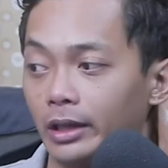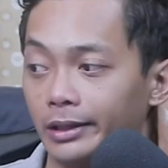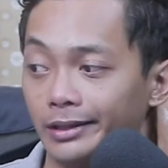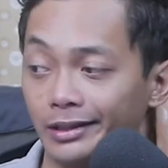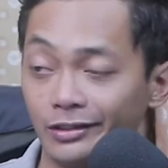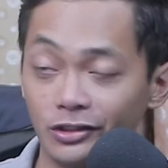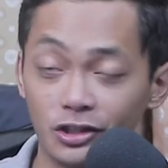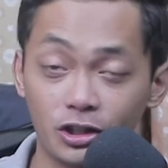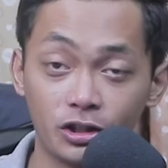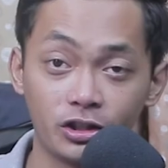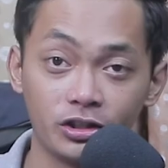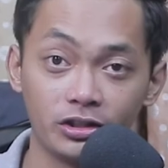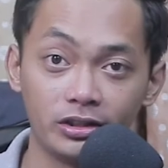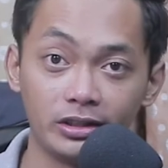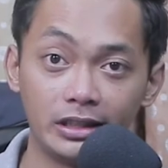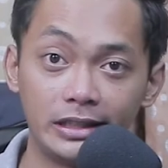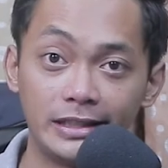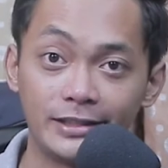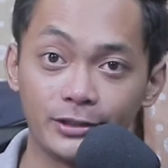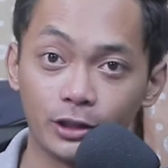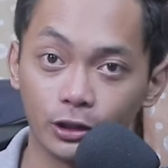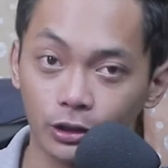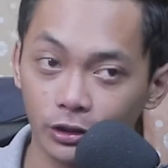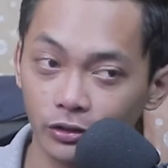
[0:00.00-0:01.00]
And then
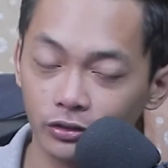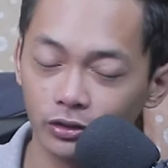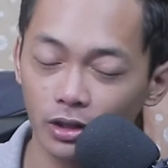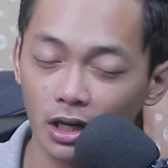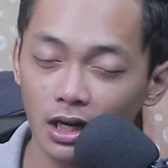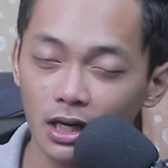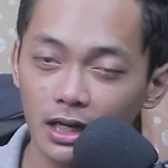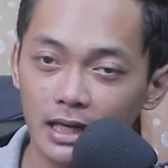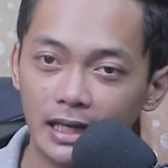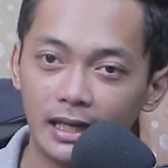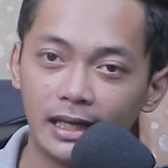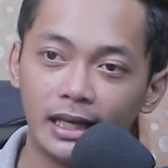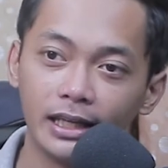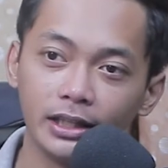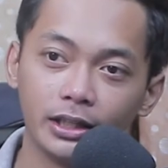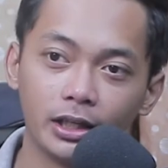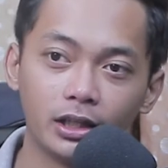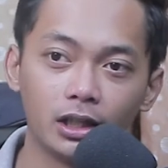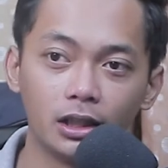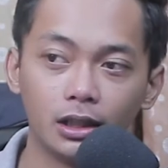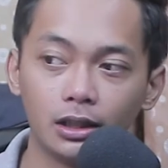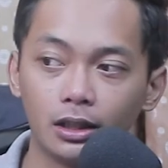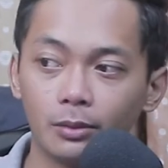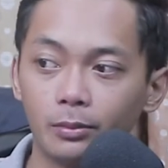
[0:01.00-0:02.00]
si Shutterstock,
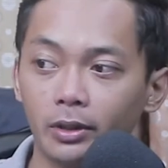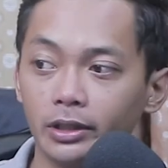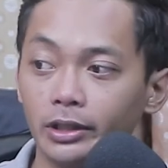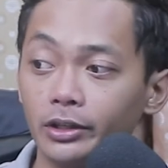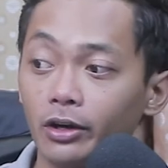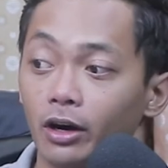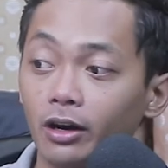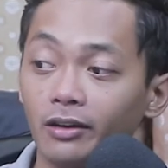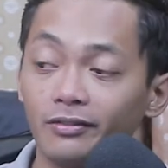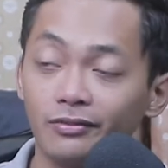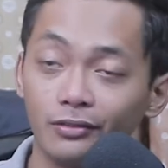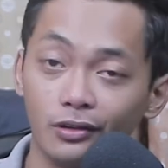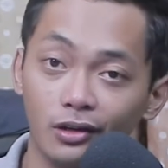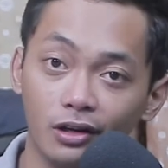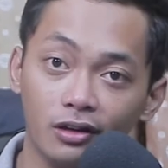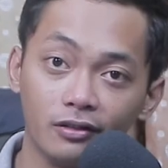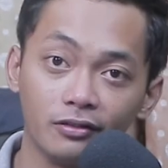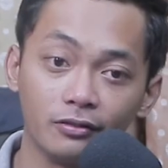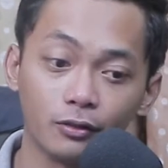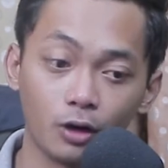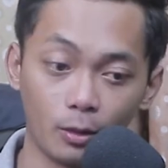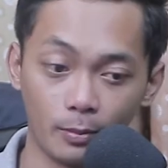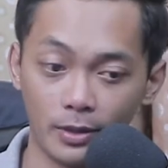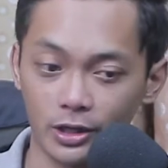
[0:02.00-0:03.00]
they earn a money
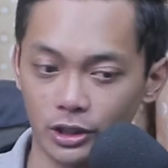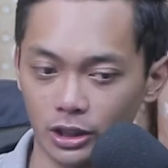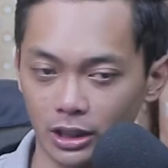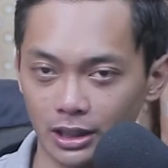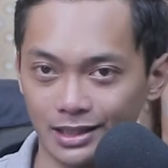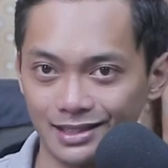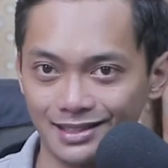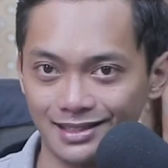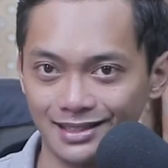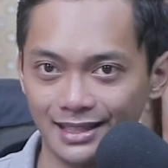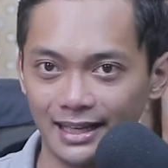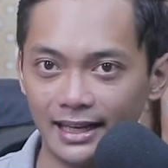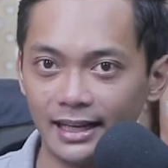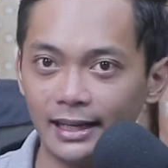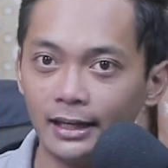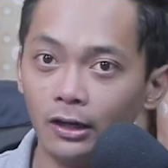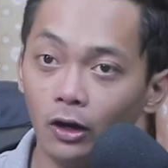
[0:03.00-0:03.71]
off commissions.